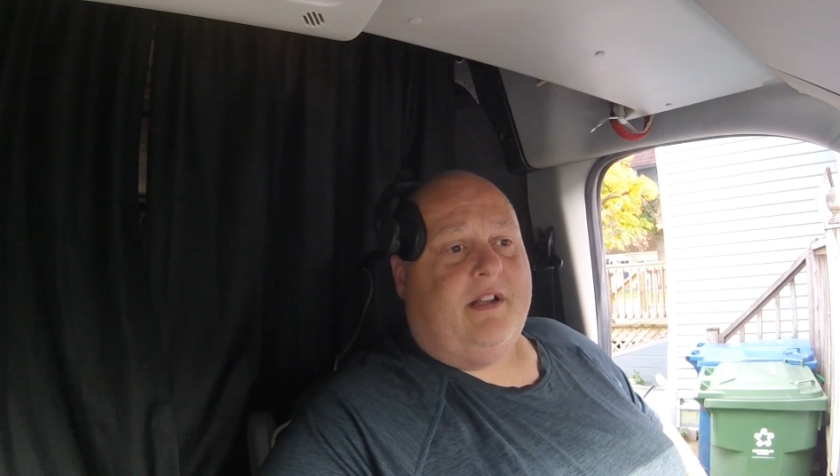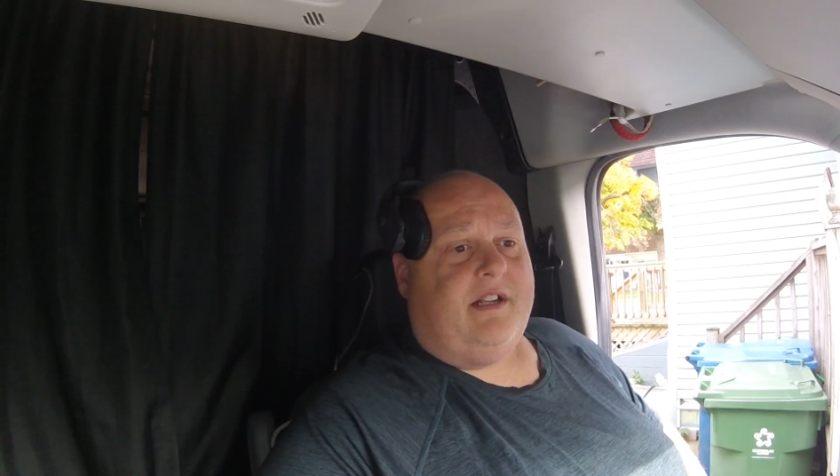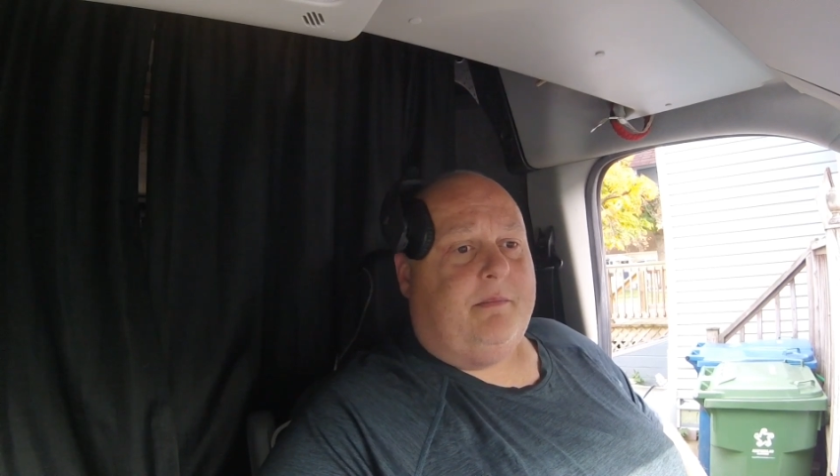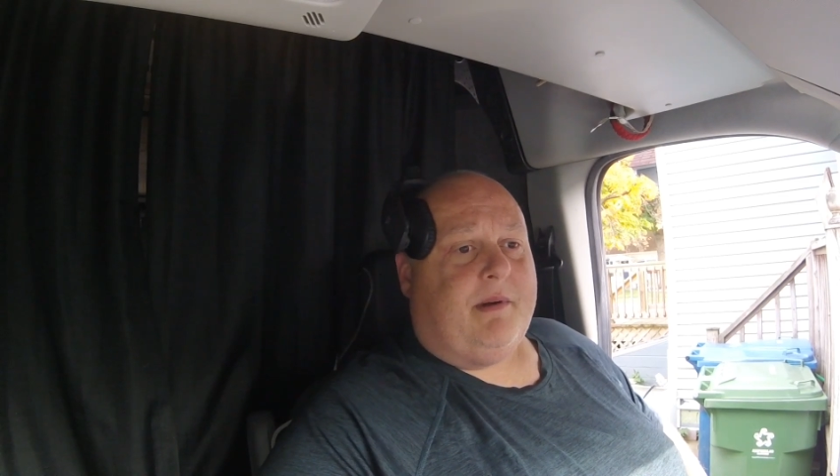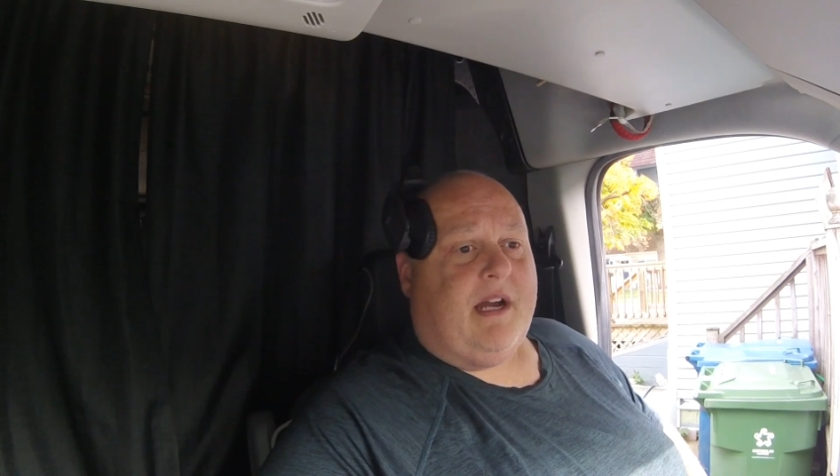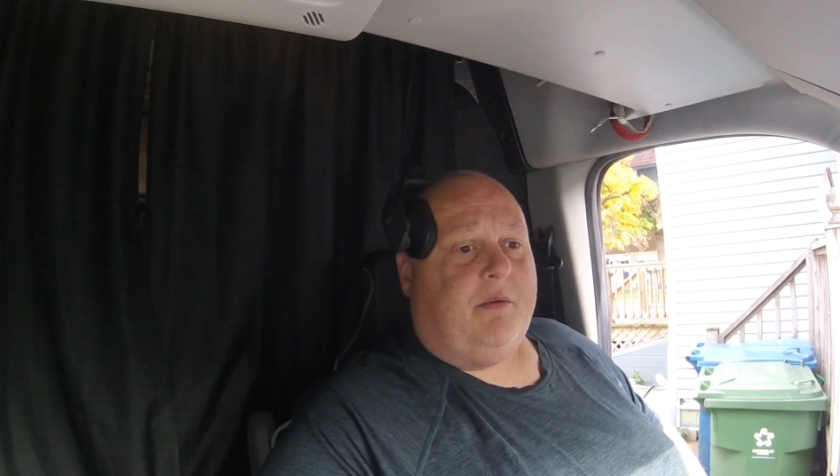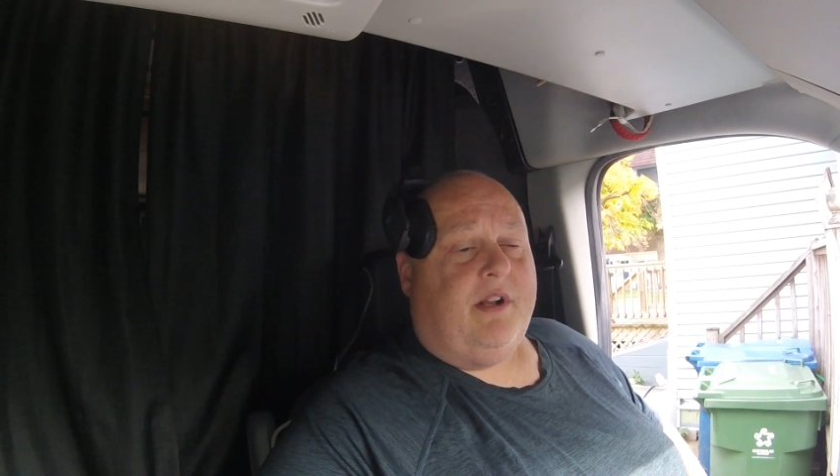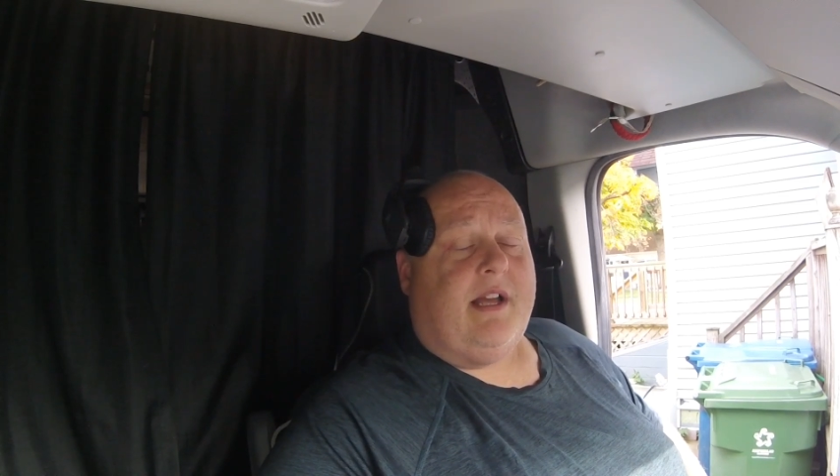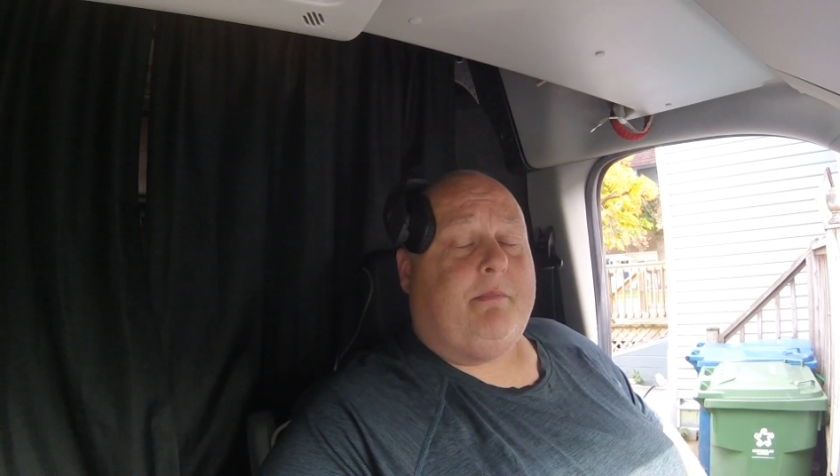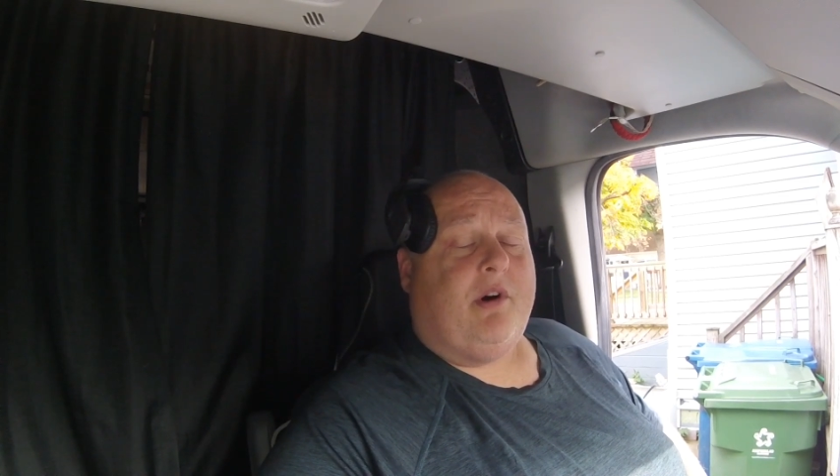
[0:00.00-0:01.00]
I did buy
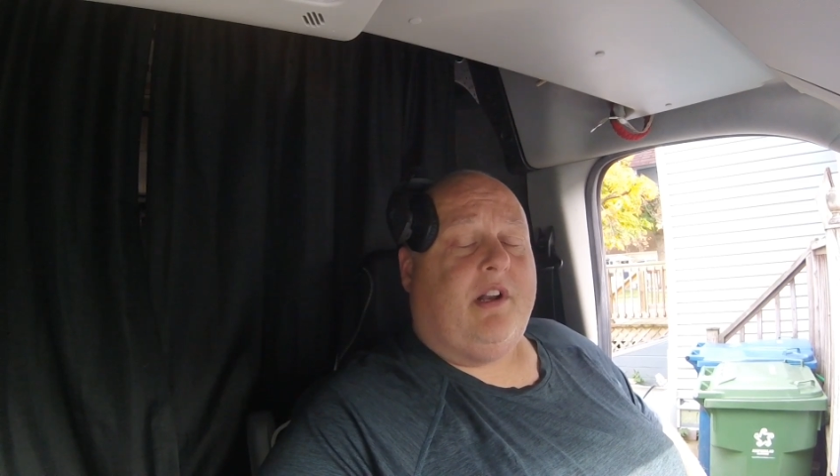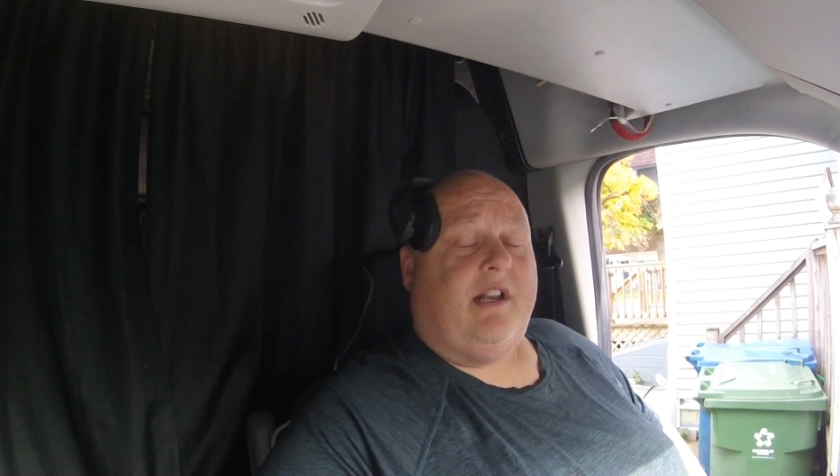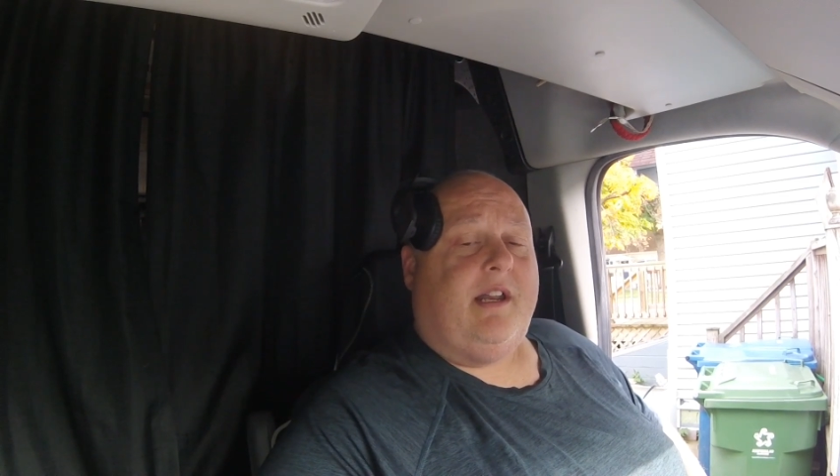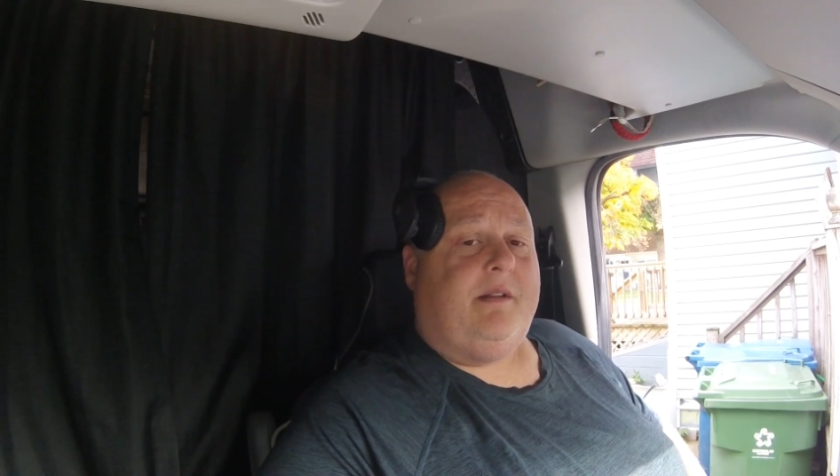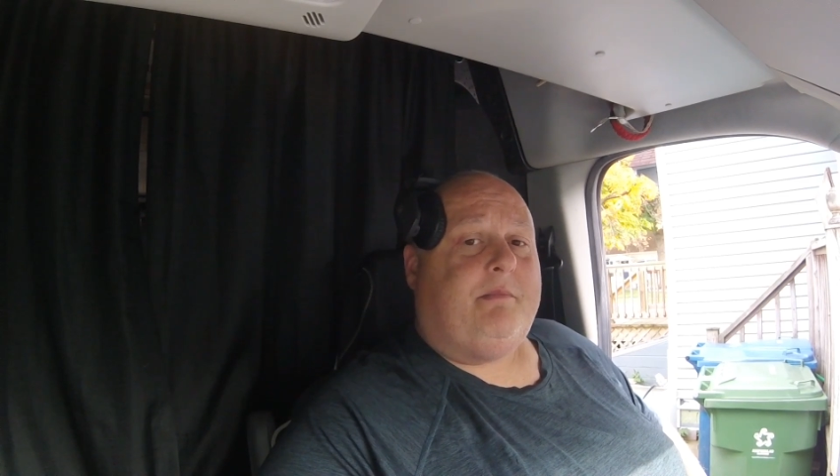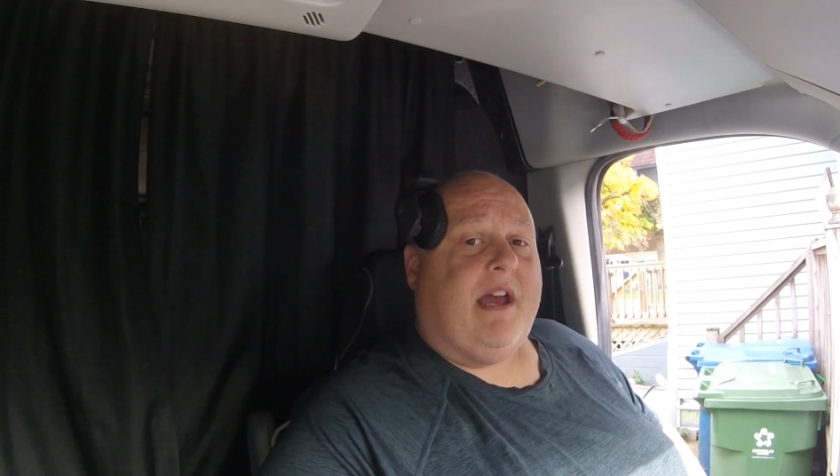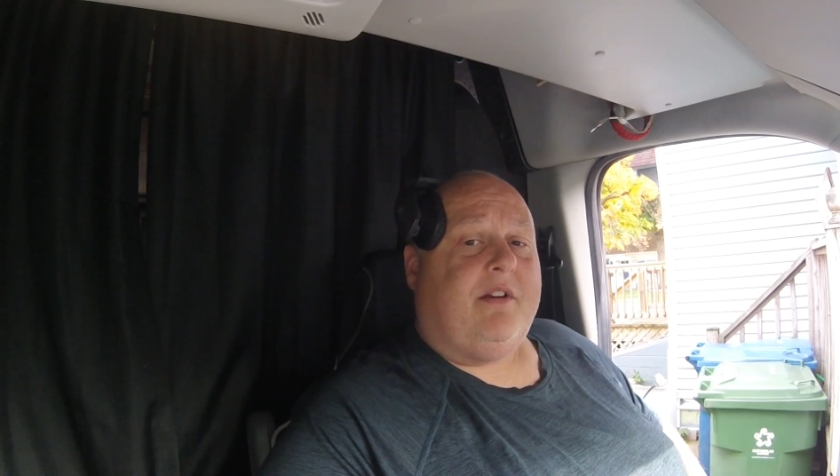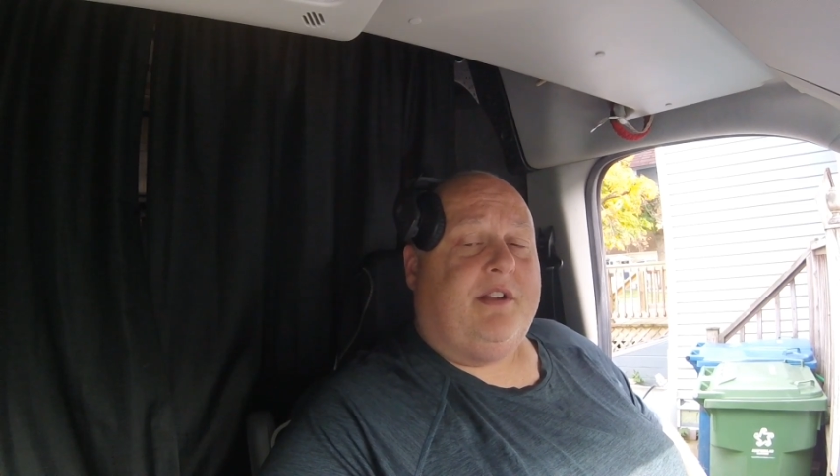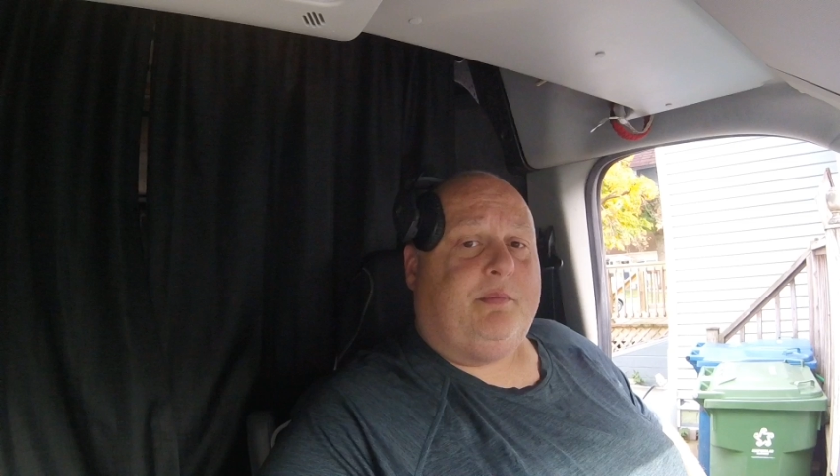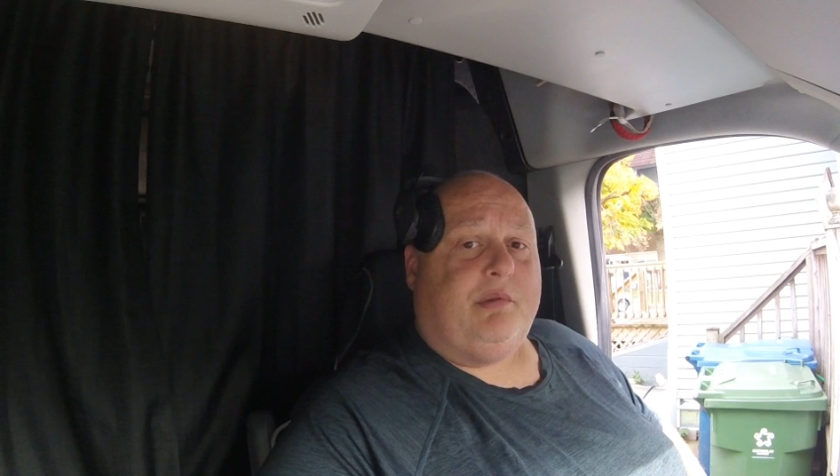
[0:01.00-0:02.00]
one. I bought it at
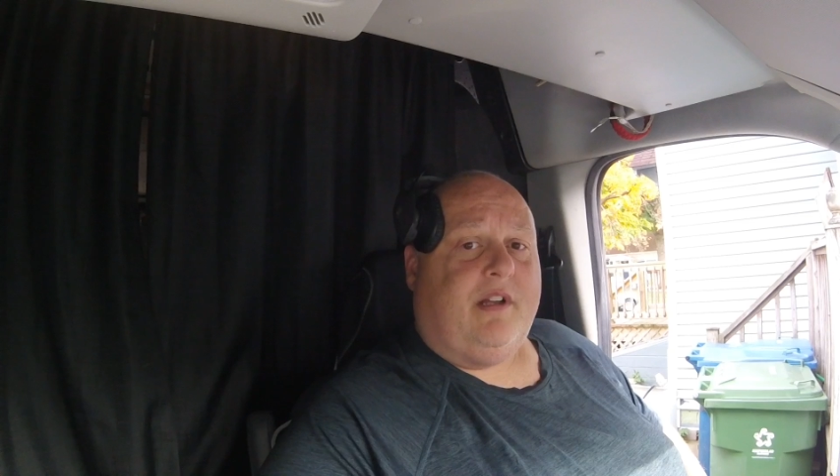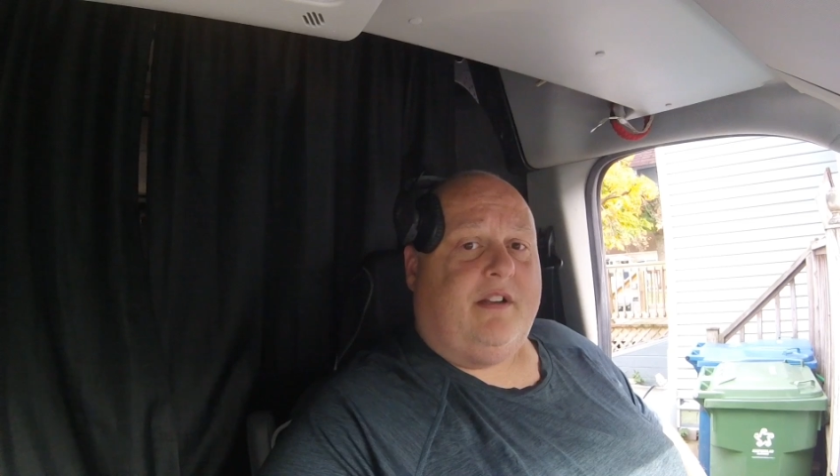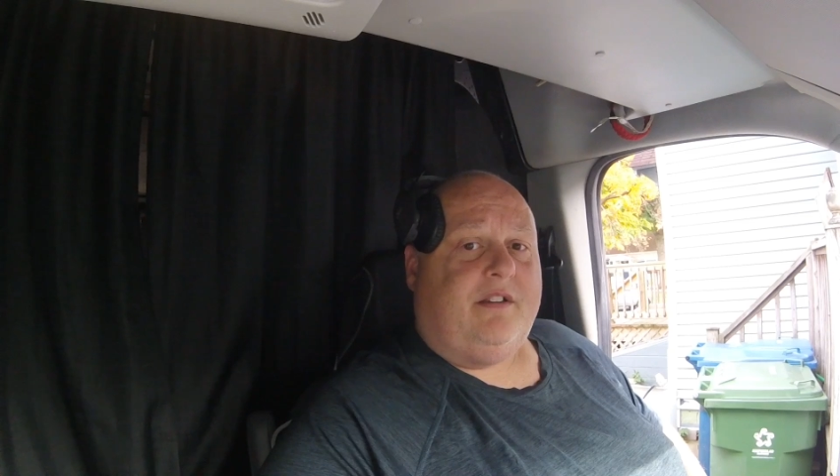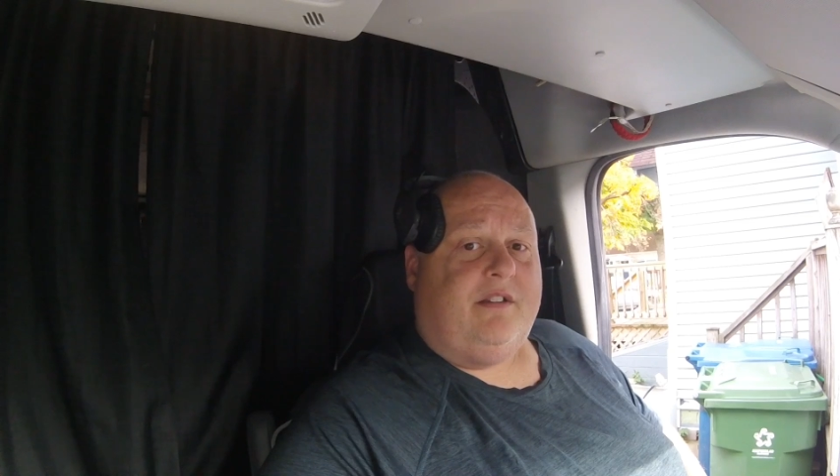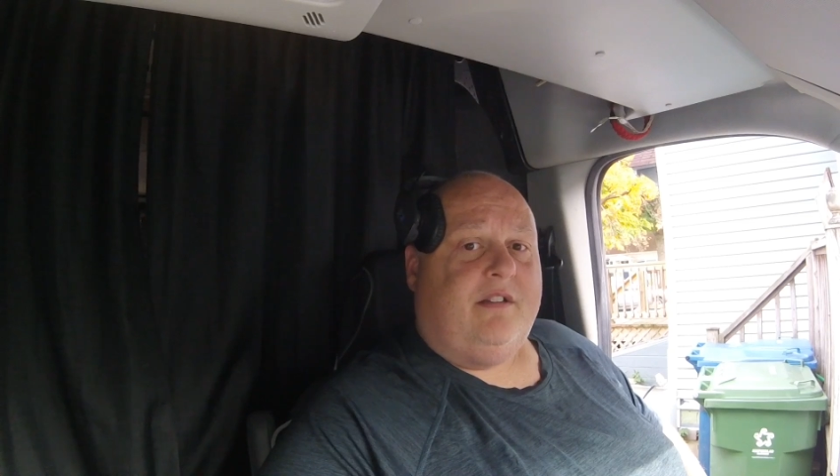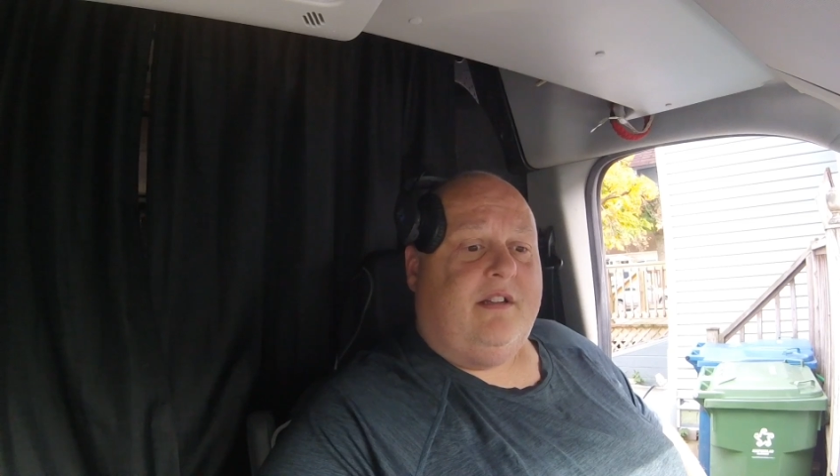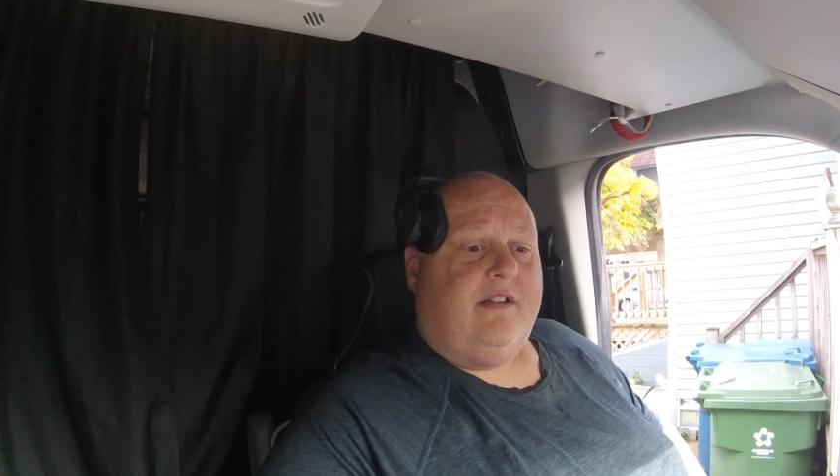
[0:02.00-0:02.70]
Batteries Plus.